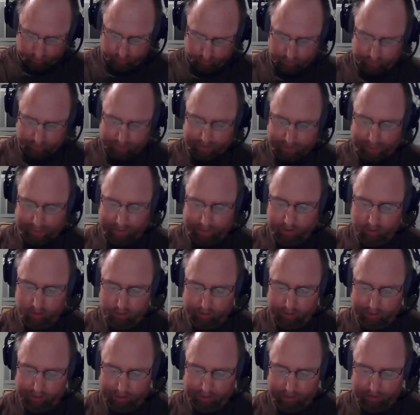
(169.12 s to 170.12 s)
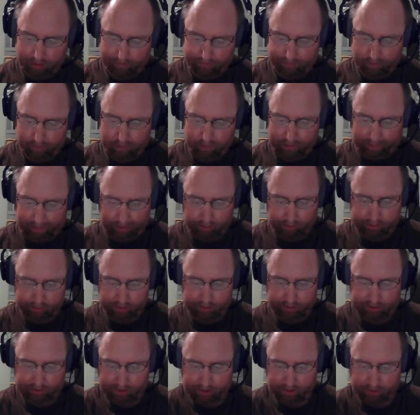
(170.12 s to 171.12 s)
Yea, though he live a
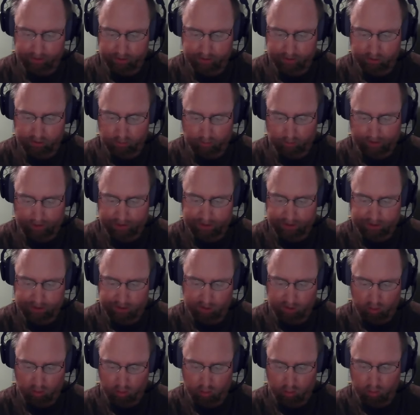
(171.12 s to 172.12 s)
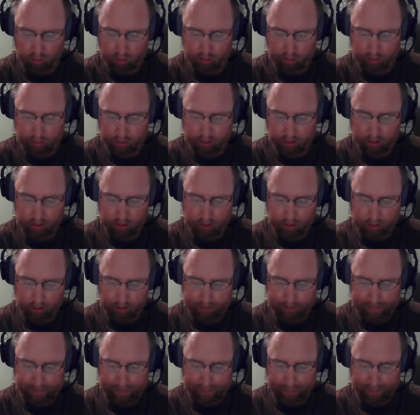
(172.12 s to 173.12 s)
thousand years twice told,
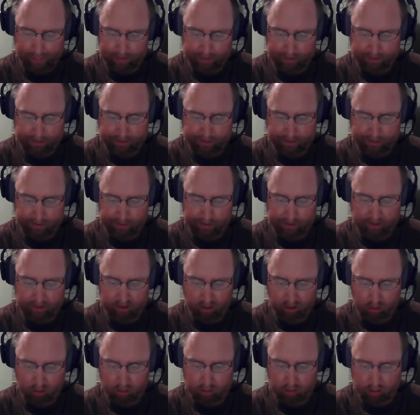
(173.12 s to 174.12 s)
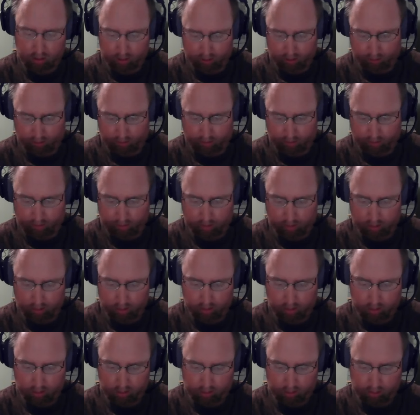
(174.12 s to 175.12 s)
yet hath he seen no good,
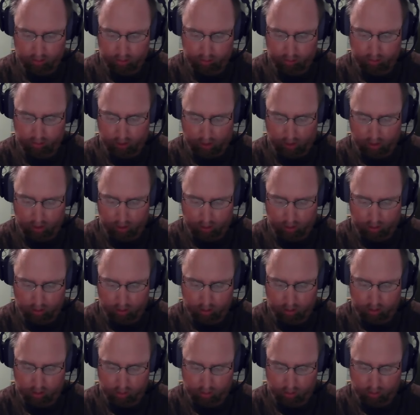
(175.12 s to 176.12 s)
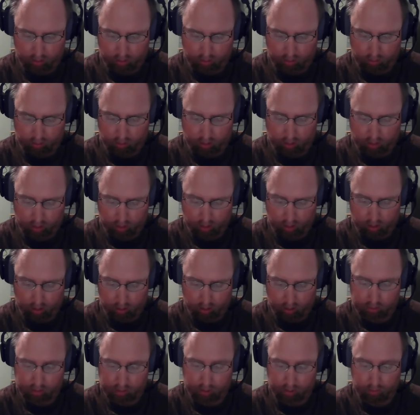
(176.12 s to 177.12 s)
do not all go
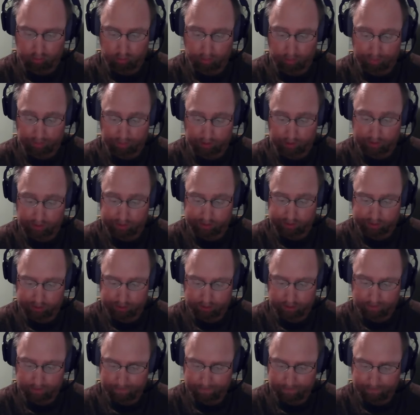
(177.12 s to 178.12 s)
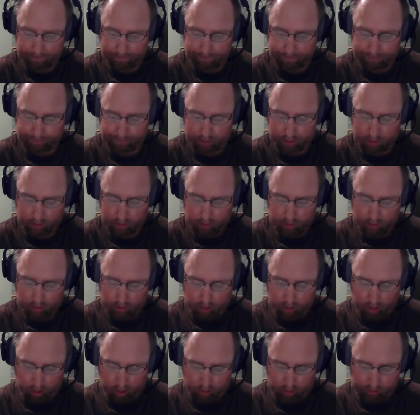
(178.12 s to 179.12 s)
go to one place.
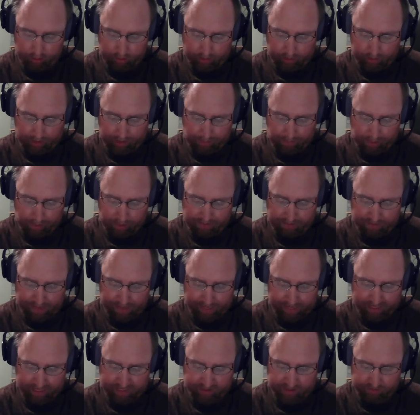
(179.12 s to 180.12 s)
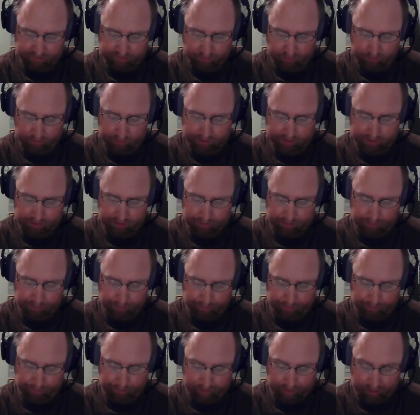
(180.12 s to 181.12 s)
All the labor of man is for his
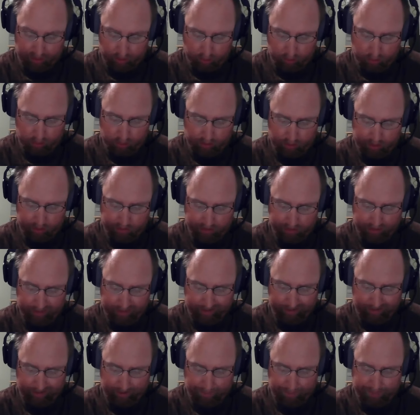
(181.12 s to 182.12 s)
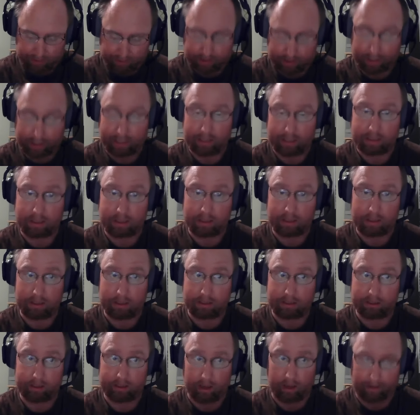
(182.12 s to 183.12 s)
mouth, and yet the appetite
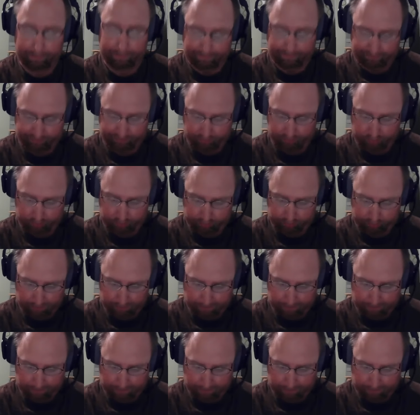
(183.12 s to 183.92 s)
is not filled.